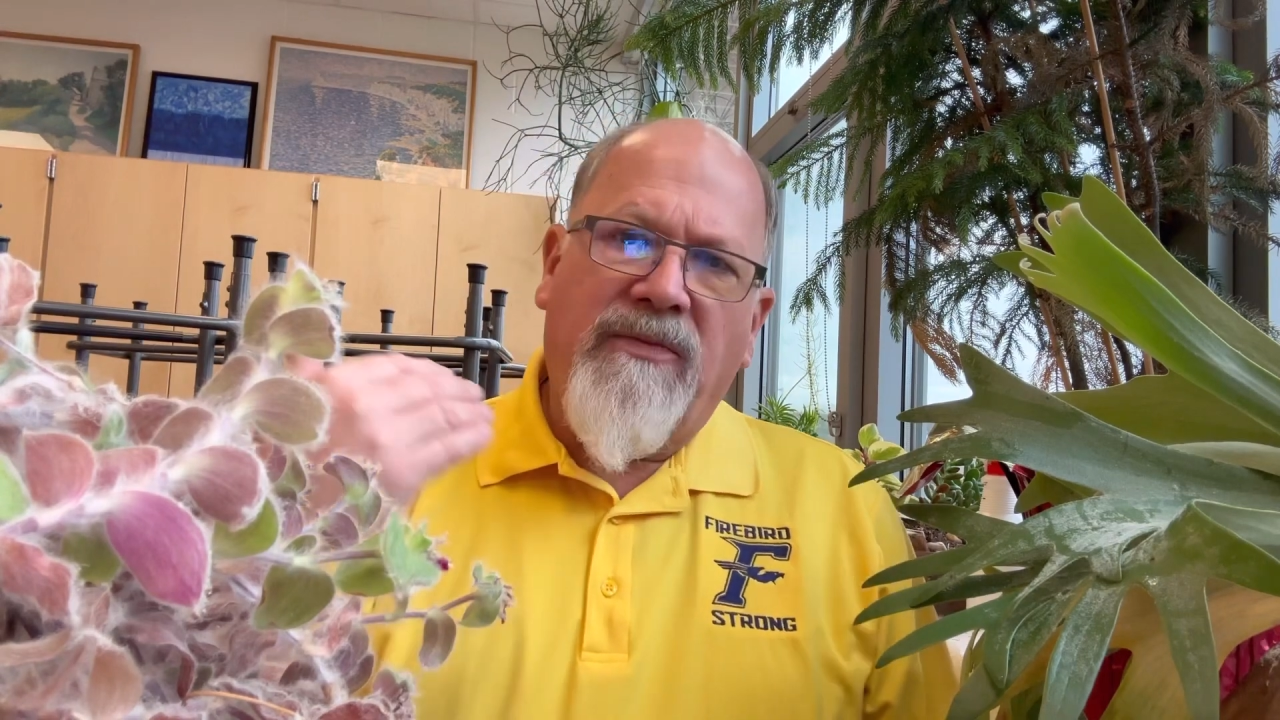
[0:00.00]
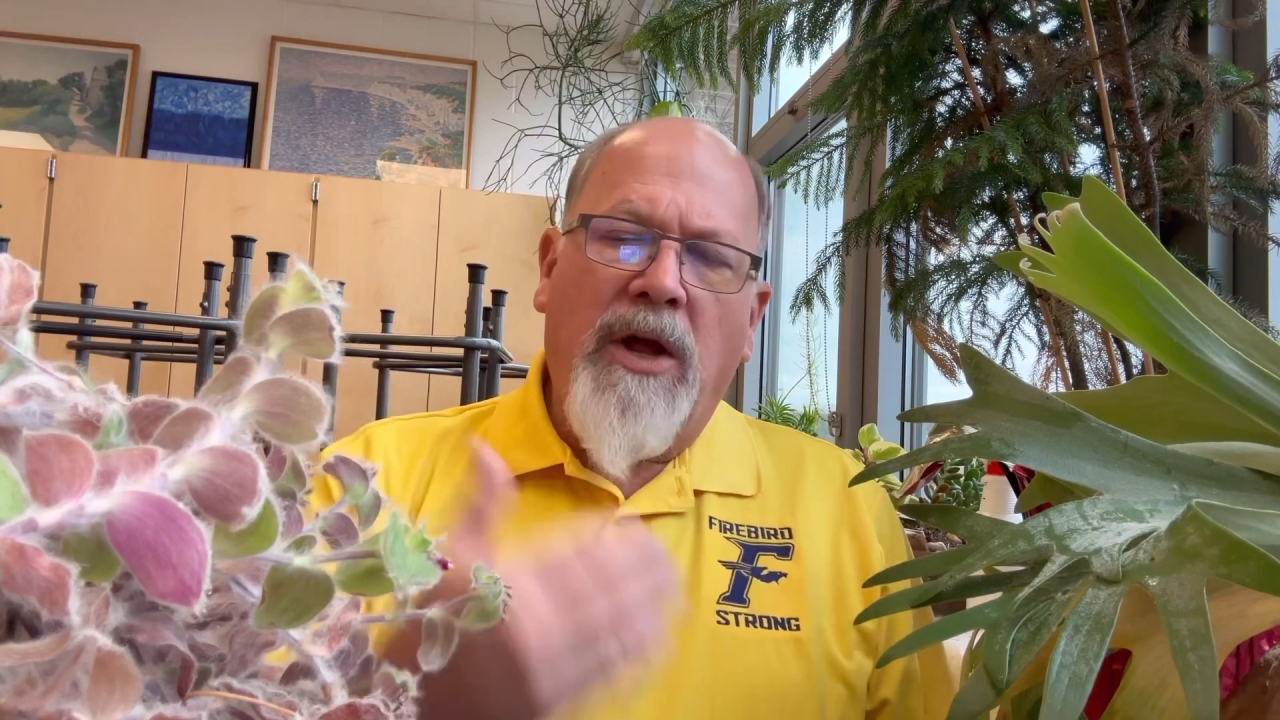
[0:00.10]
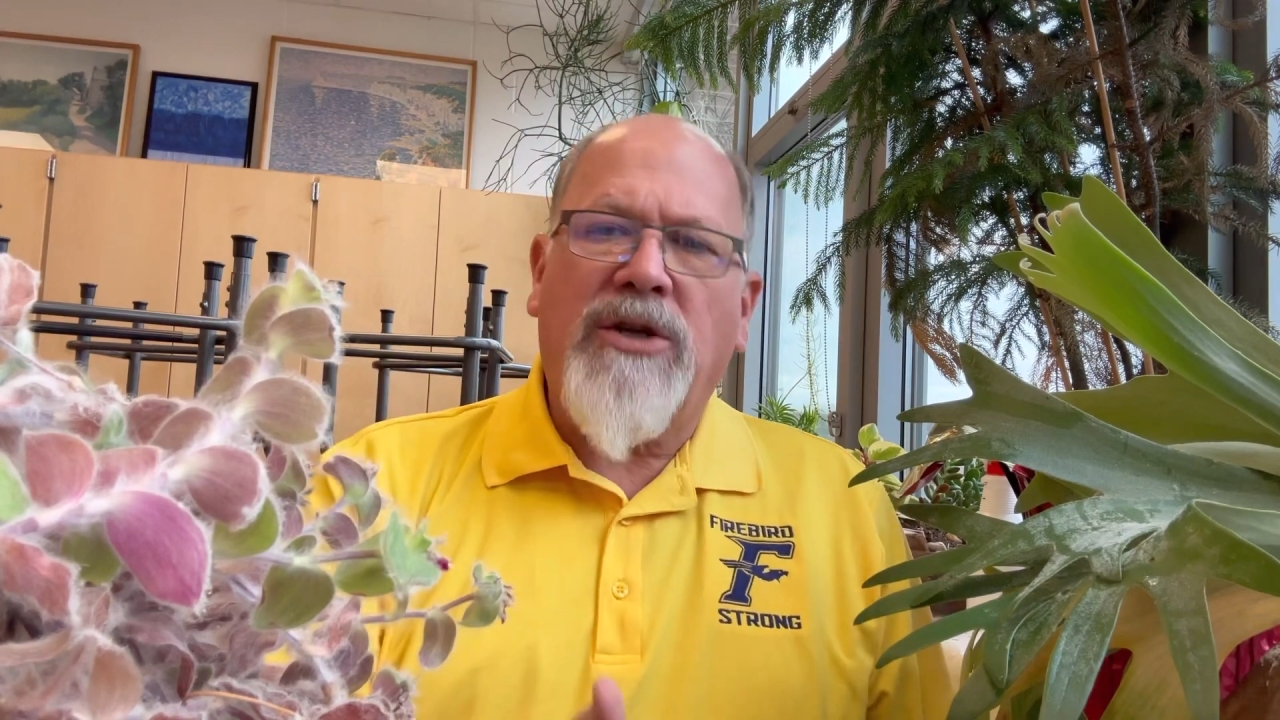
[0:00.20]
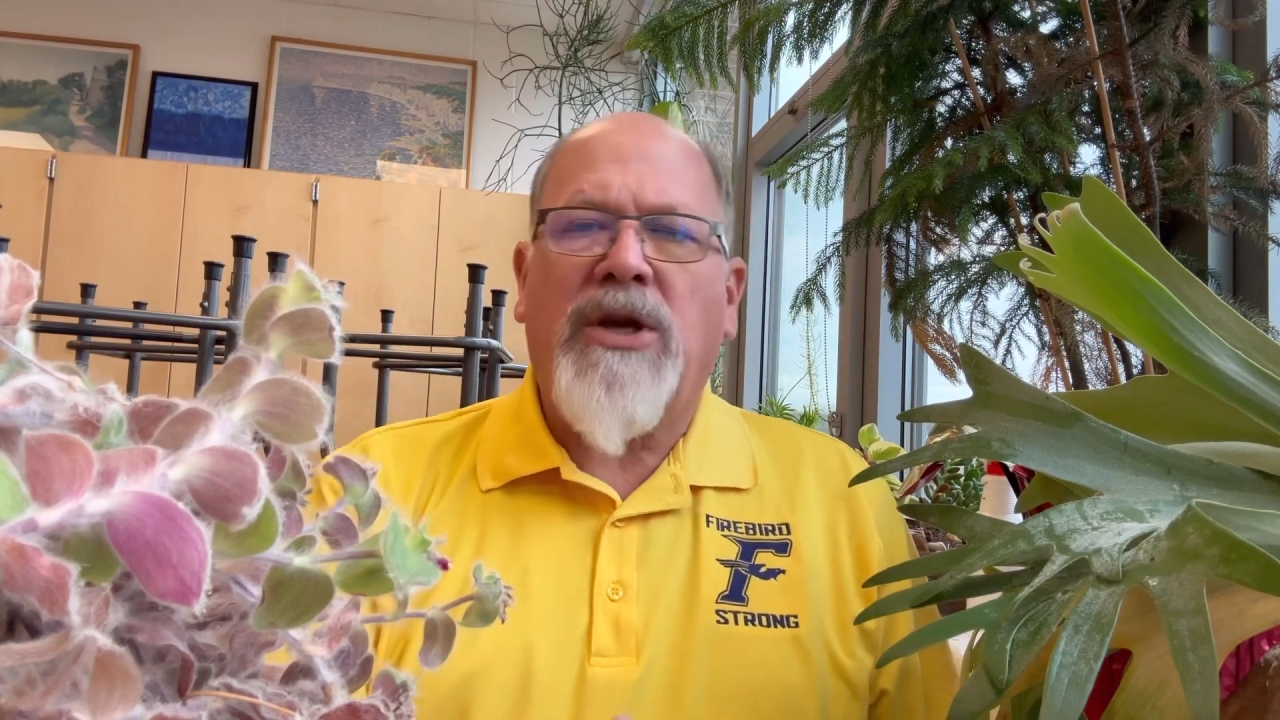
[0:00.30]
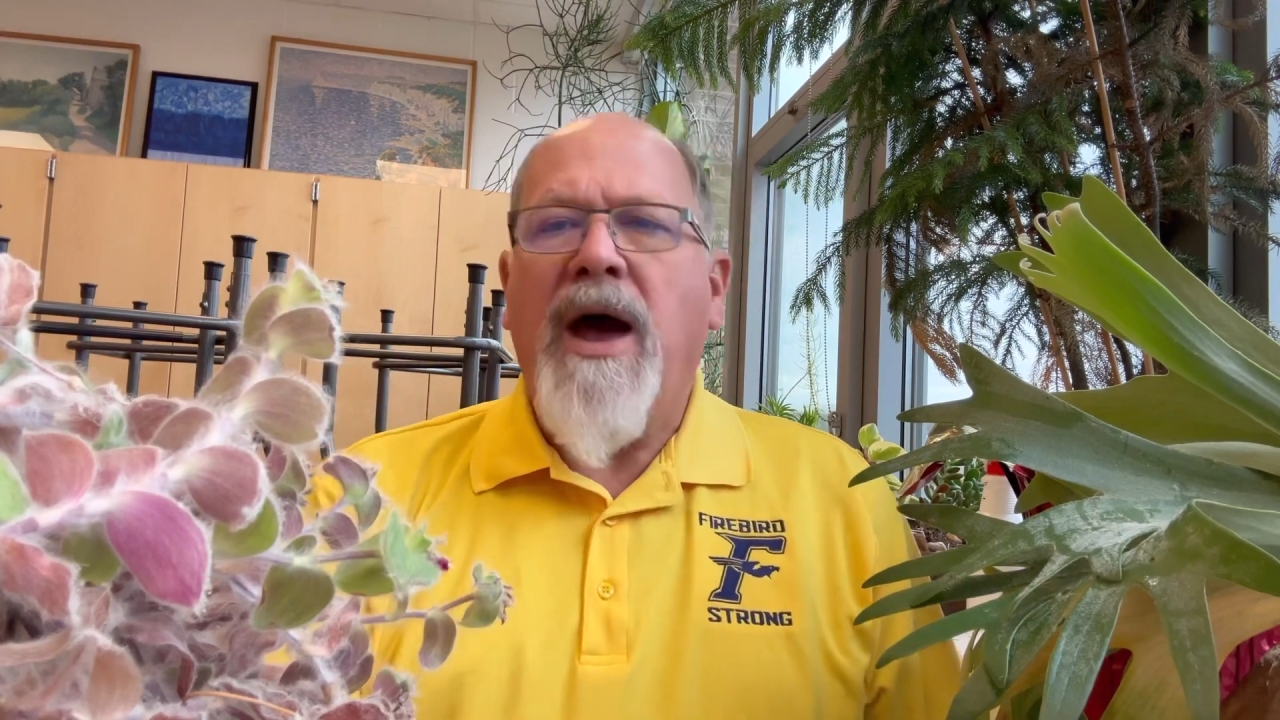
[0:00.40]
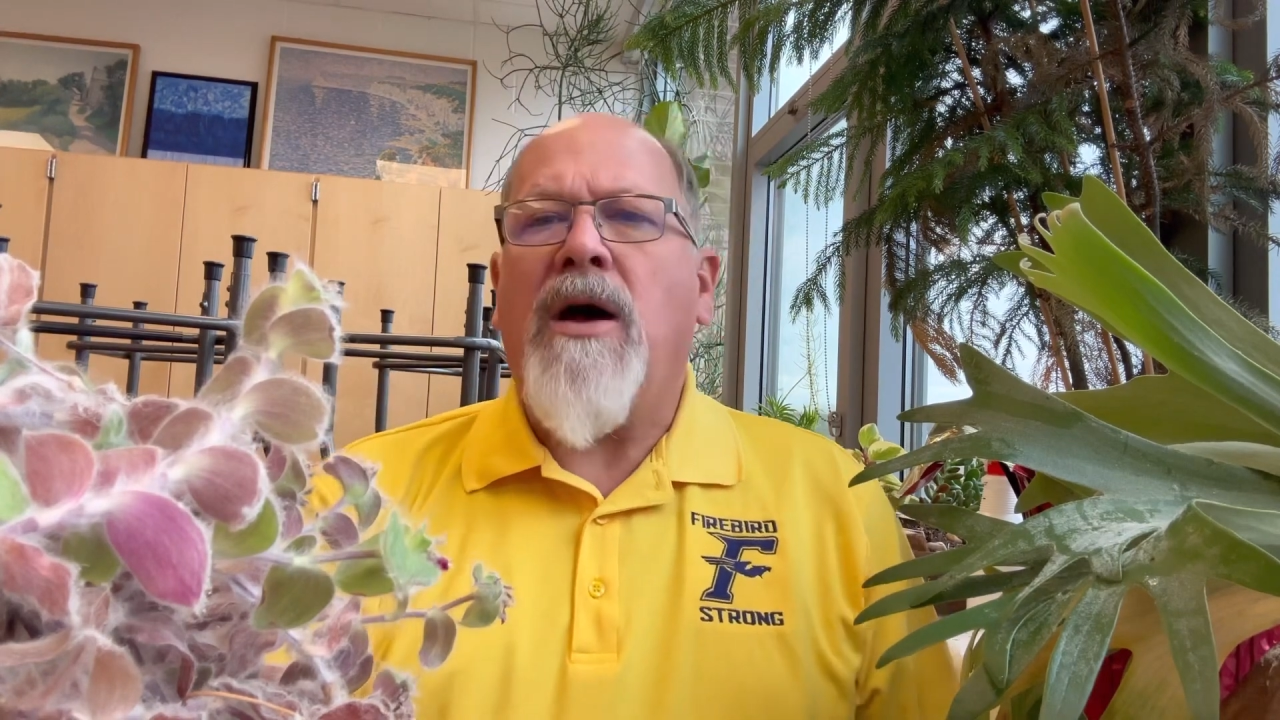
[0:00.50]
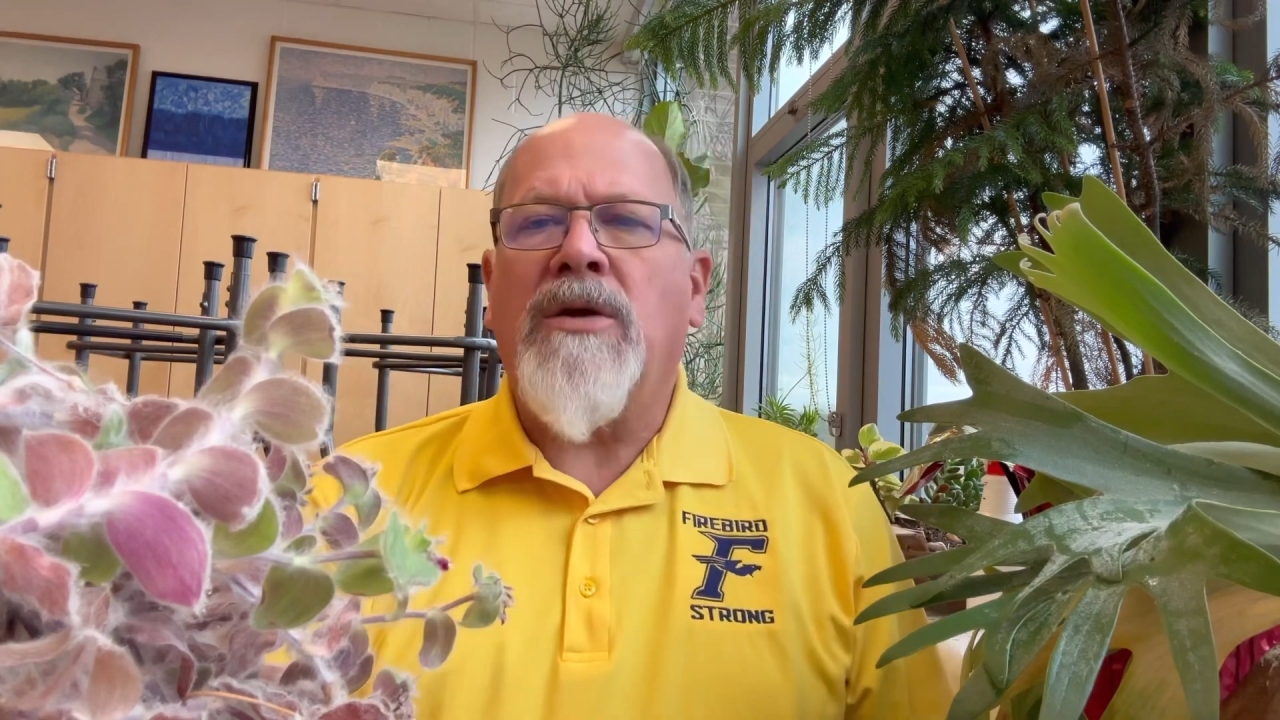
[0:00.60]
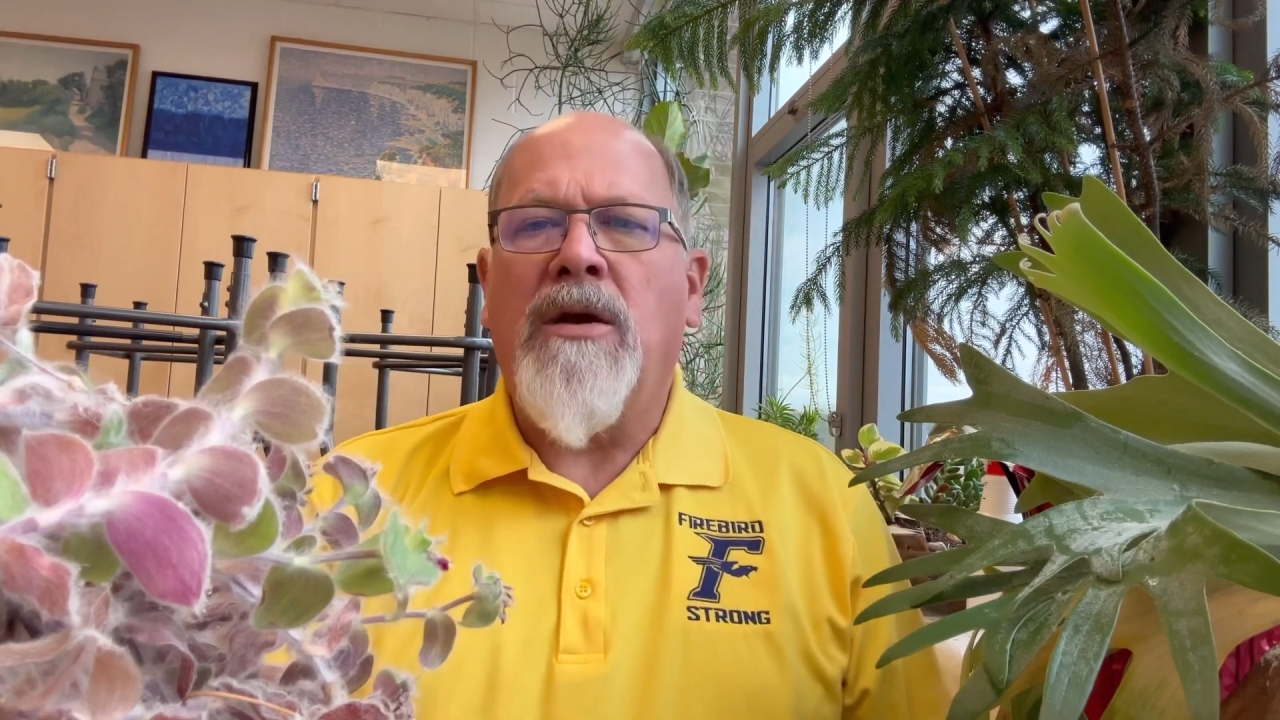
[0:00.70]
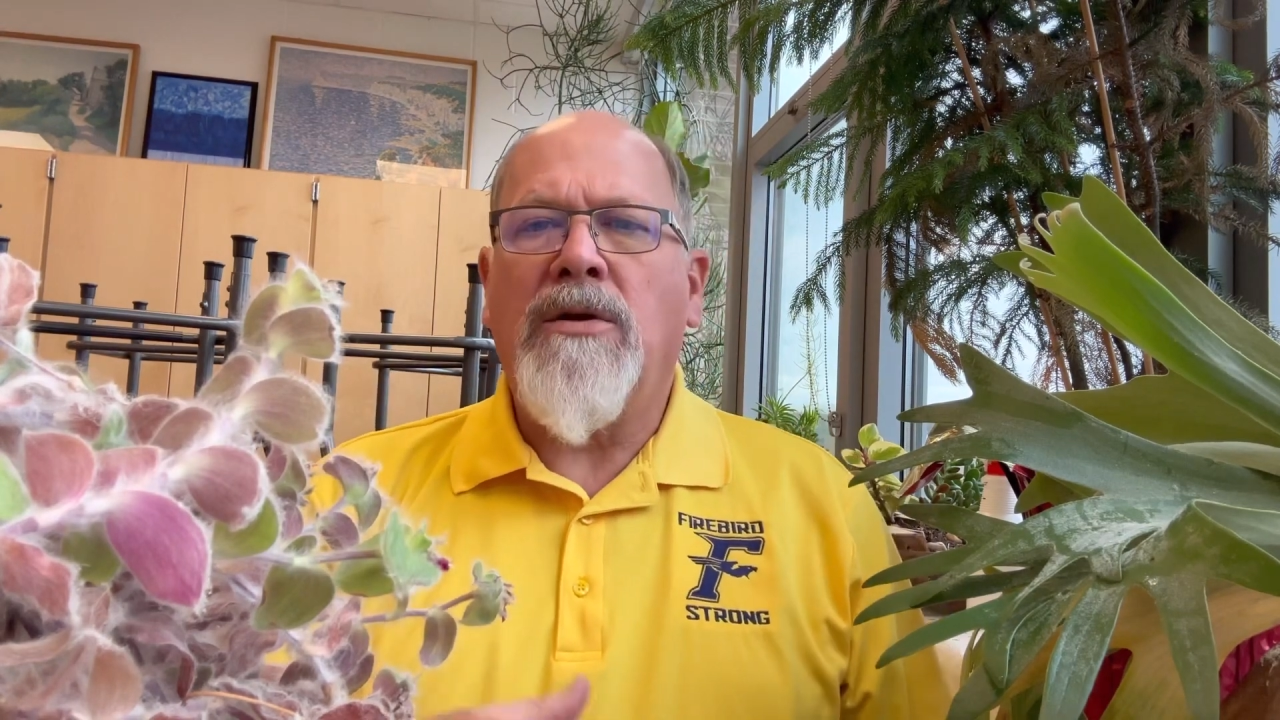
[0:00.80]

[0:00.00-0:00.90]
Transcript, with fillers: flush out